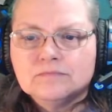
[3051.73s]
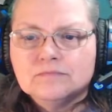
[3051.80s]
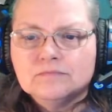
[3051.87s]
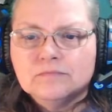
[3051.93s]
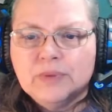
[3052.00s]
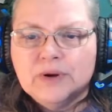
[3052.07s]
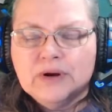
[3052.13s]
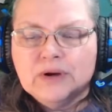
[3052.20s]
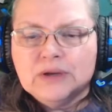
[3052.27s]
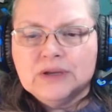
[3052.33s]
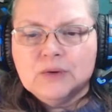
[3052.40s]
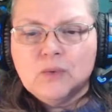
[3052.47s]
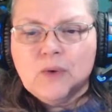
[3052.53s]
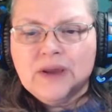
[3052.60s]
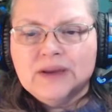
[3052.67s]
Apparently
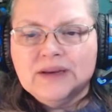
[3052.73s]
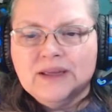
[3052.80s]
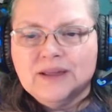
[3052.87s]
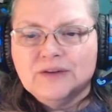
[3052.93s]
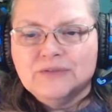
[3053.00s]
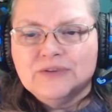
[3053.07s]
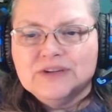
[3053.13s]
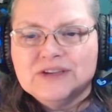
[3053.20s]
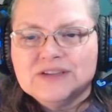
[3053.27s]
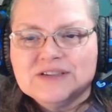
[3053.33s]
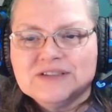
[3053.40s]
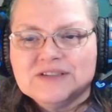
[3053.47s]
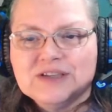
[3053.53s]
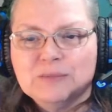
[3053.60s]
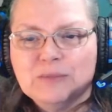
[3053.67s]
White Elephant is
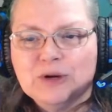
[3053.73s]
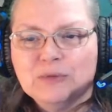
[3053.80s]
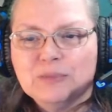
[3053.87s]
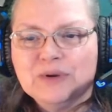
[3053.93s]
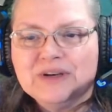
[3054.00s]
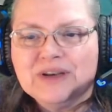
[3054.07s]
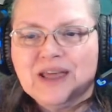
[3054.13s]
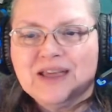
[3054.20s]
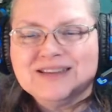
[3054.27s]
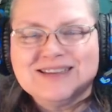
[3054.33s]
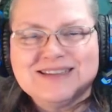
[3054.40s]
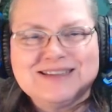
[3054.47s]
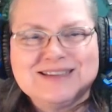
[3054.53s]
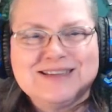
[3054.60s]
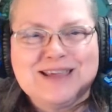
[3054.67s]
similar but not
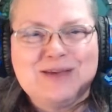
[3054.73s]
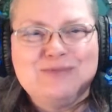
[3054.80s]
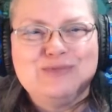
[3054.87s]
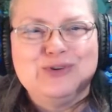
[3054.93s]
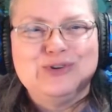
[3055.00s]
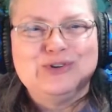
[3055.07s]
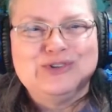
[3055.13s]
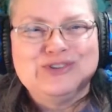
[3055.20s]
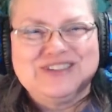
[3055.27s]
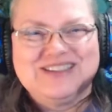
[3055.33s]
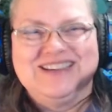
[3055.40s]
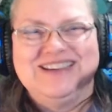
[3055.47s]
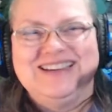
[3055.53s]
the same rules.